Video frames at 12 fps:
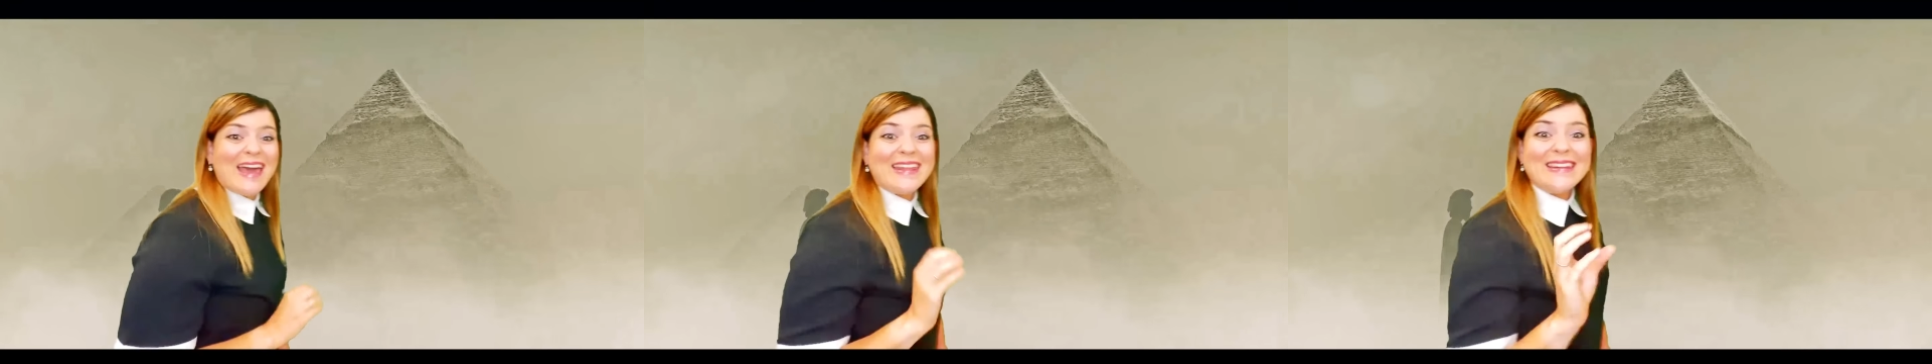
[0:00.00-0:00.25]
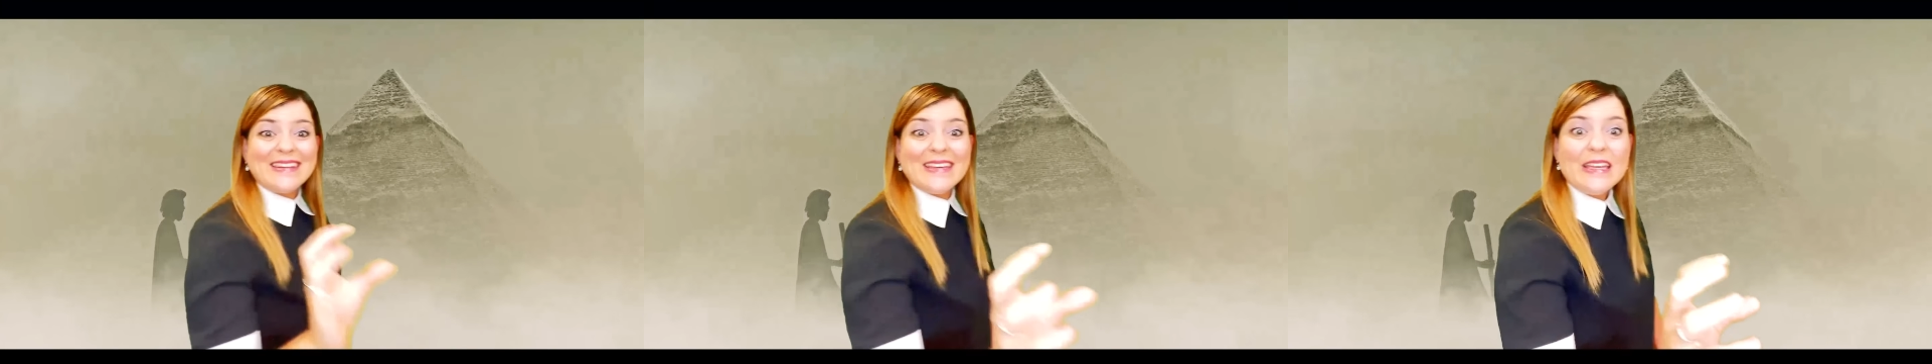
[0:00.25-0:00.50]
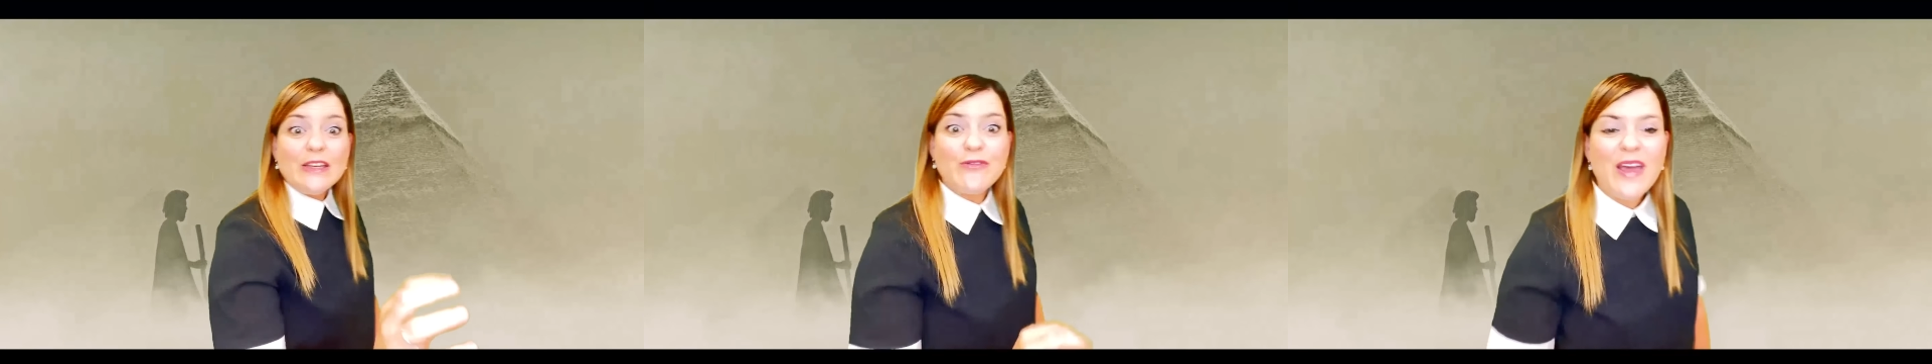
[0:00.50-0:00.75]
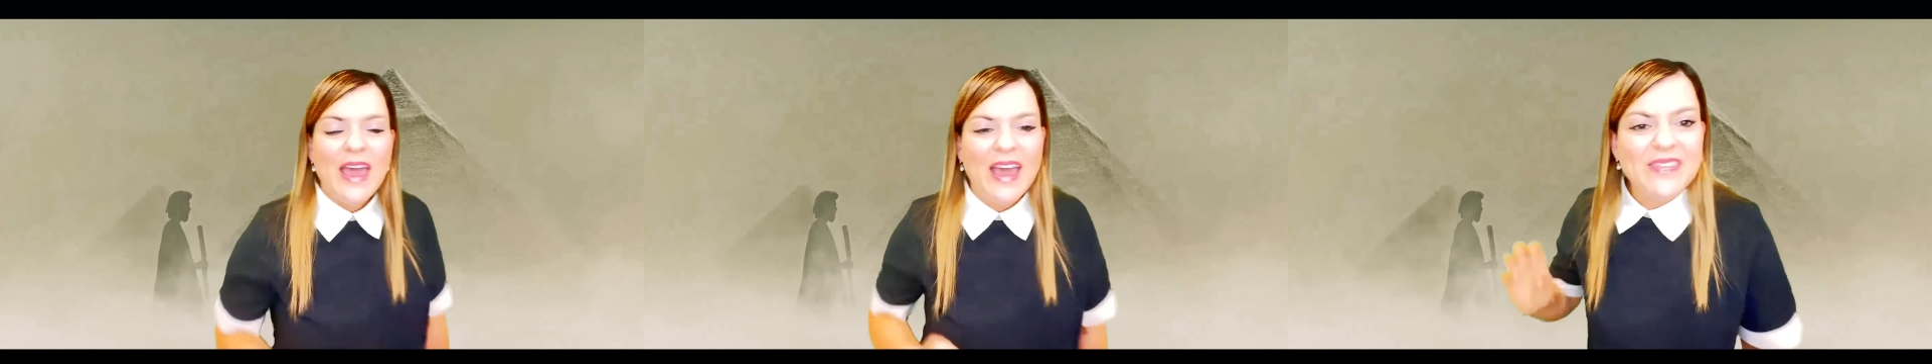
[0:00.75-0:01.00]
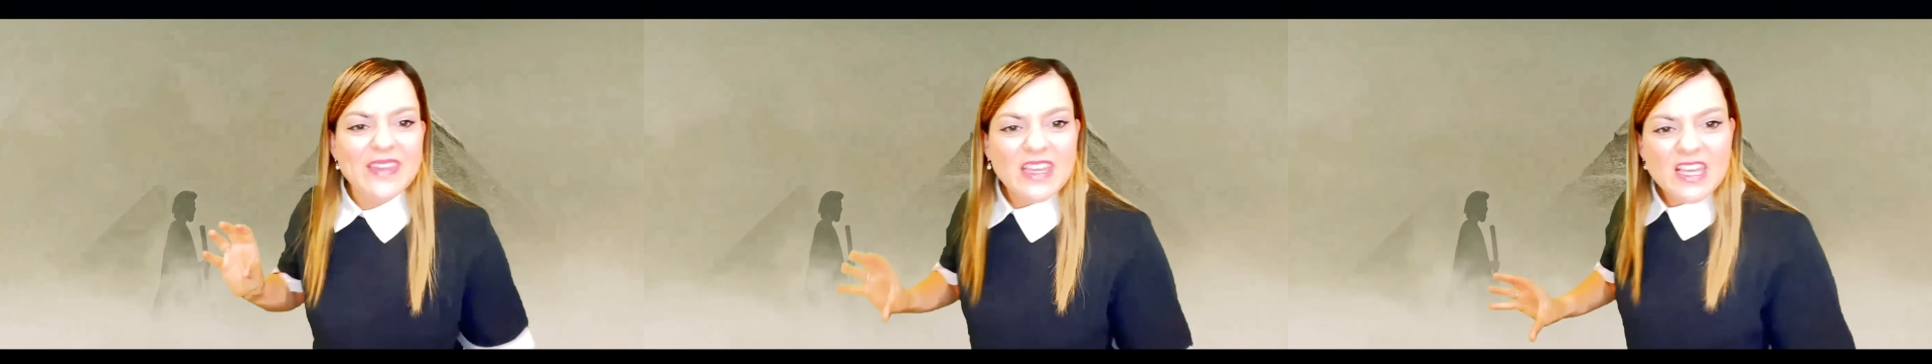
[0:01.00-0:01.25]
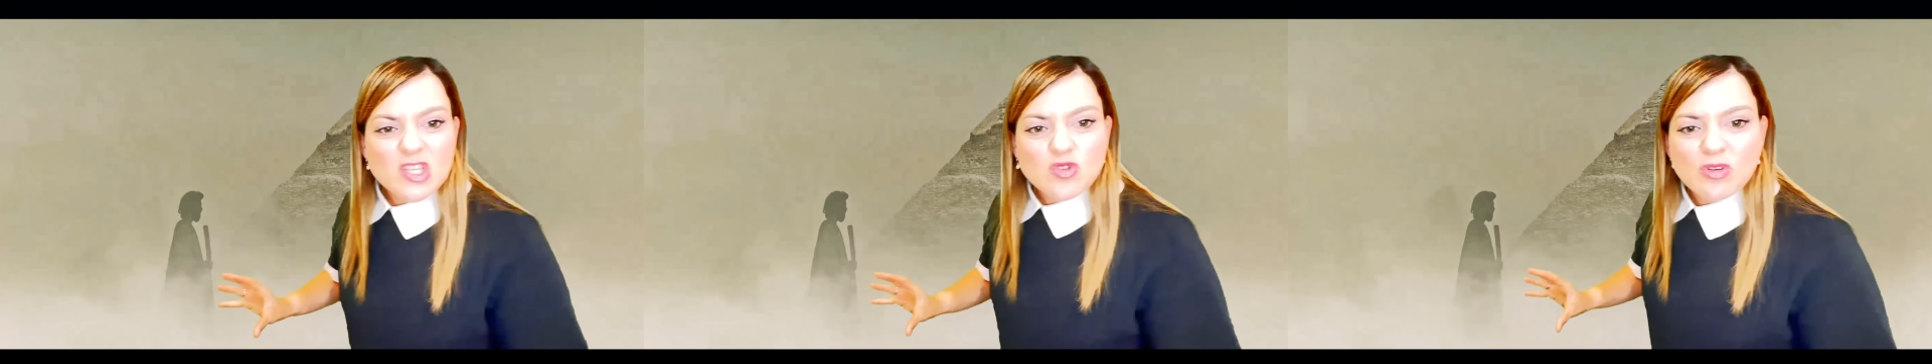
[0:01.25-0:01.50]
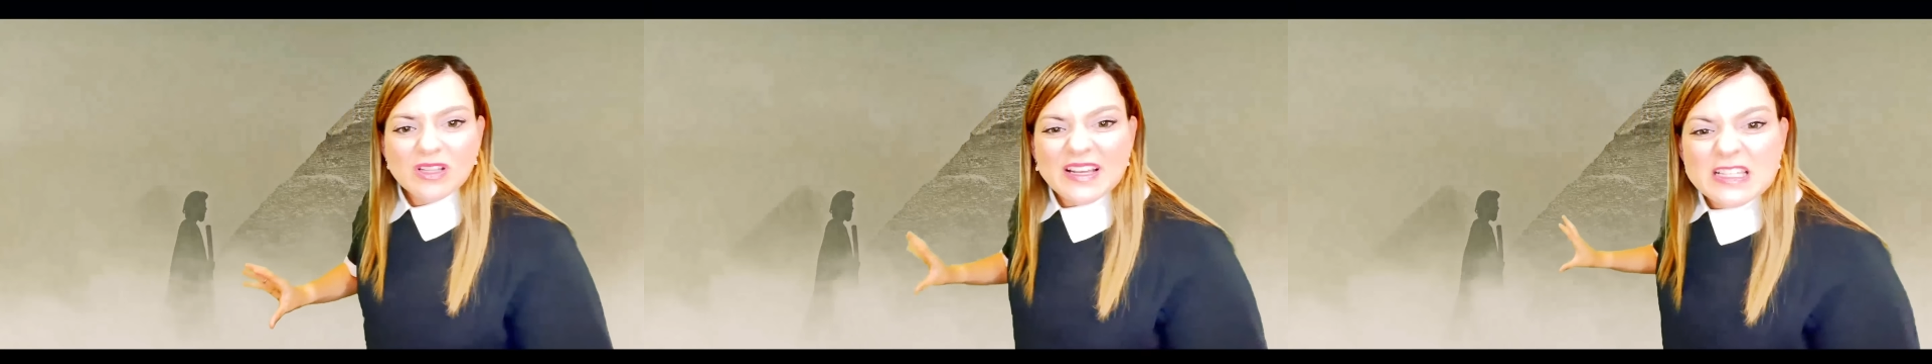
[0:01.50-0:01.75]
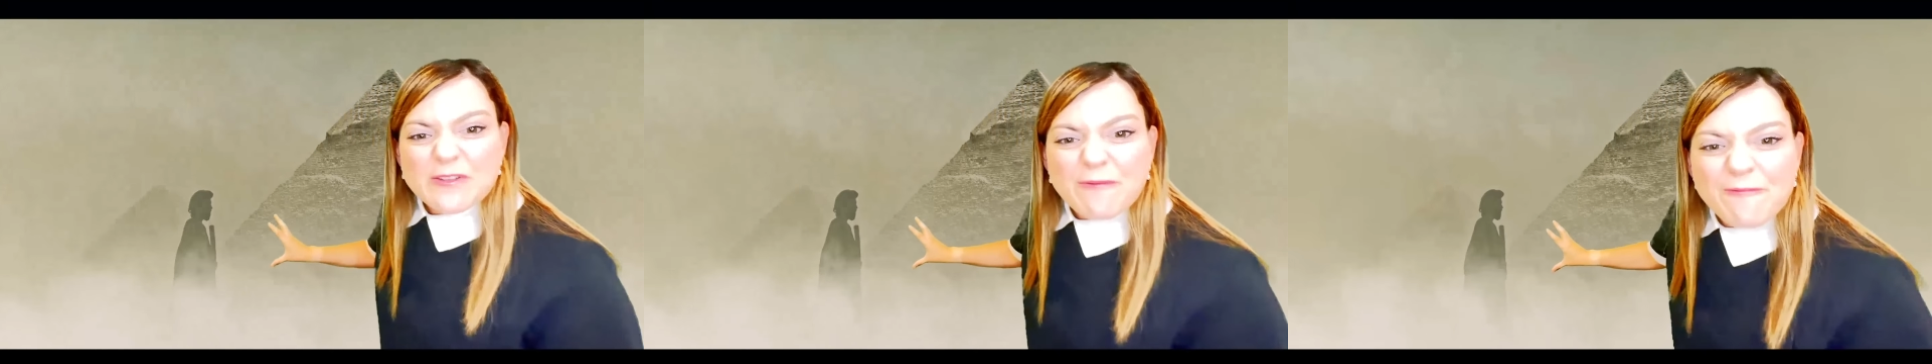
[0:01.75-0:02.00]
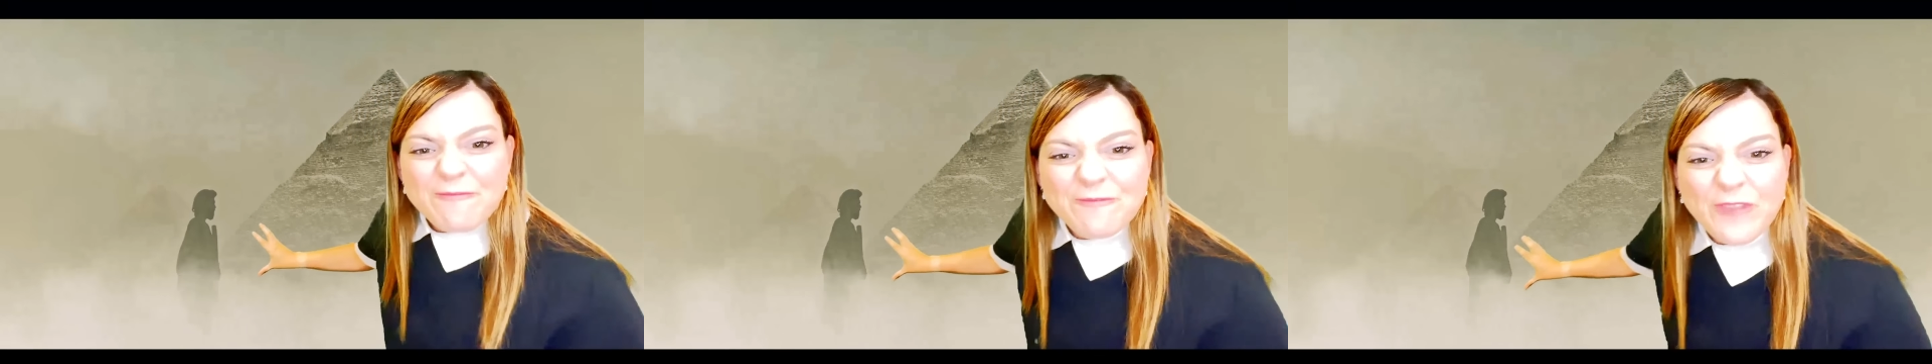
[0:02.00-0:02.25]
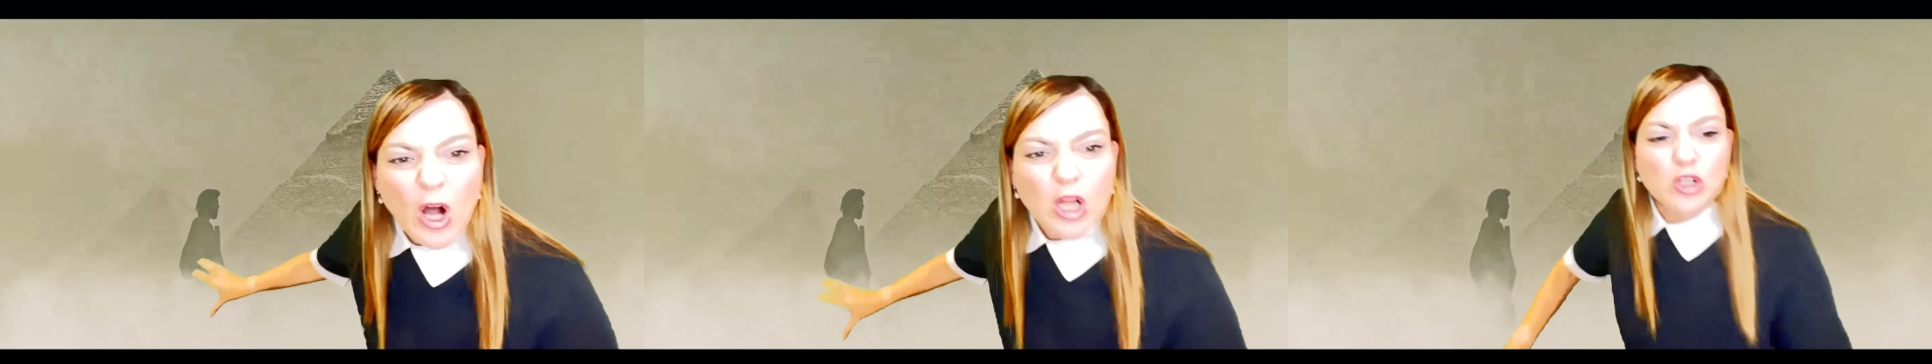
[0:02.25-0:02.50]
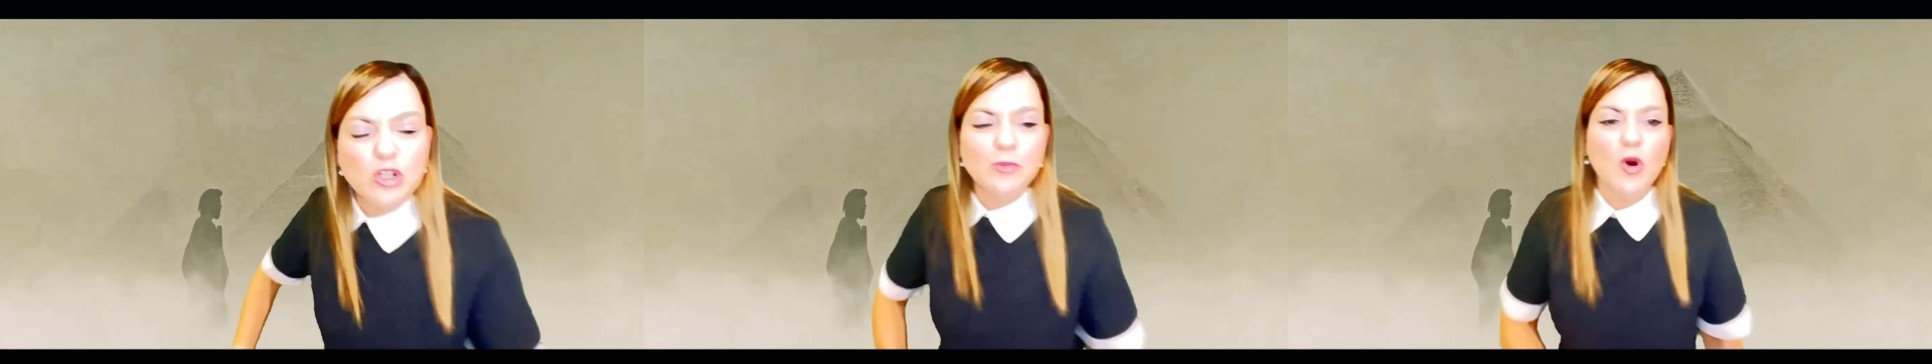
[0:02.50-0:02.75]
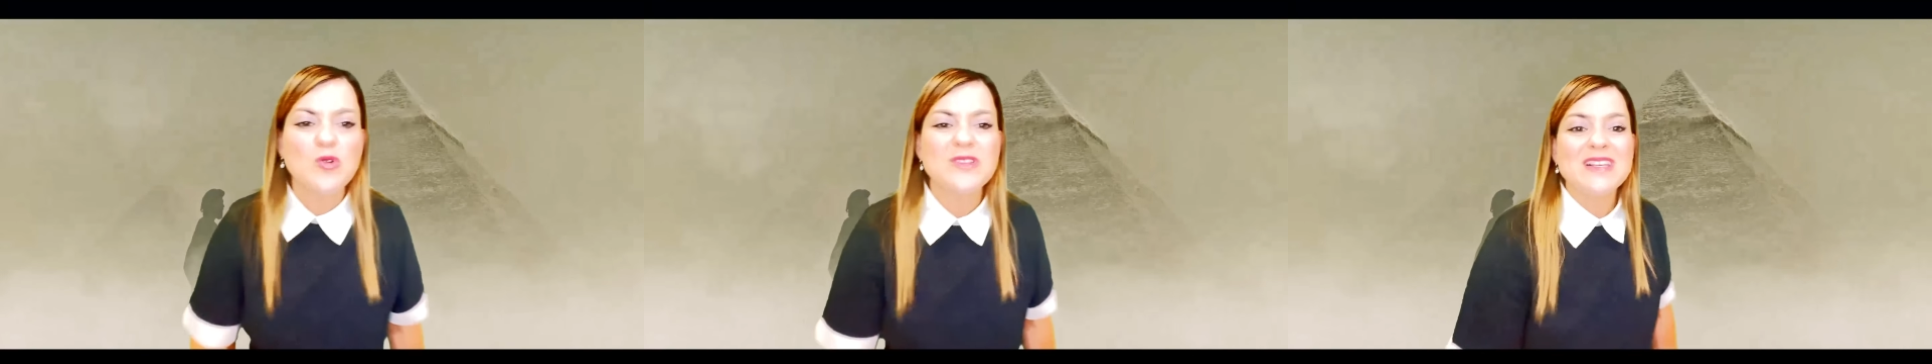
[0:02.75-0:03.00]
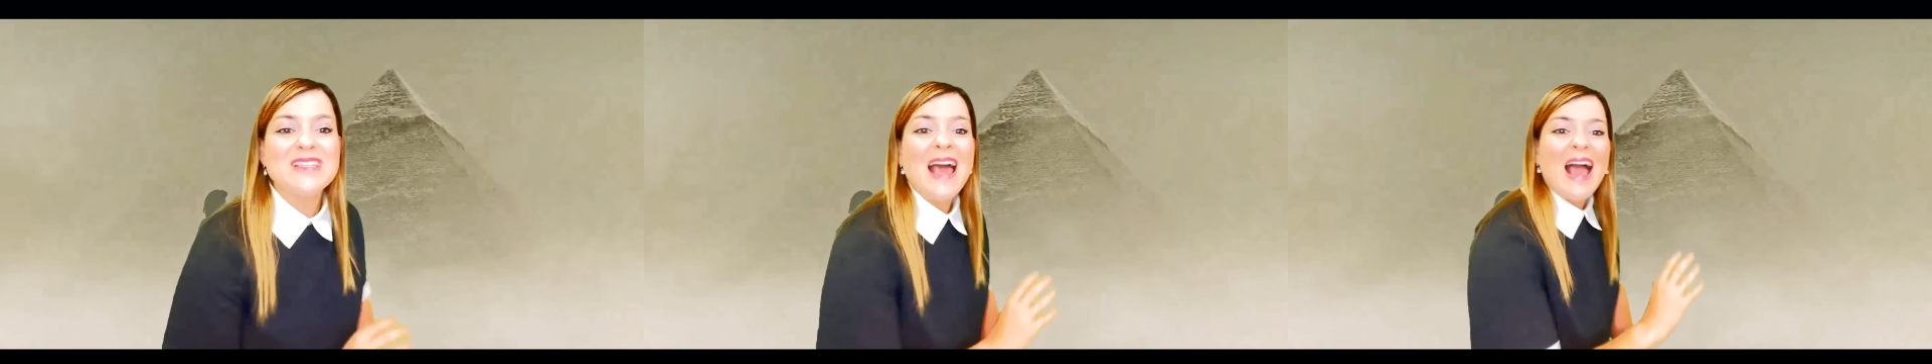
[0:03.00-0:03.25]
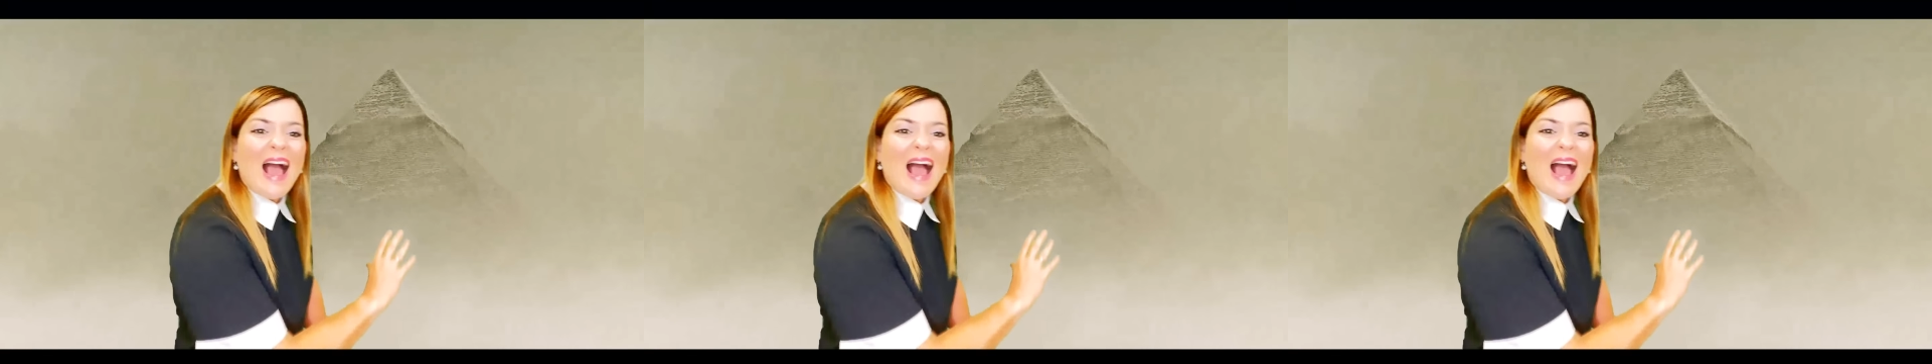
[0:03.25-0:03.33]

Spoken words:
and leave. And the Israelites followed Moses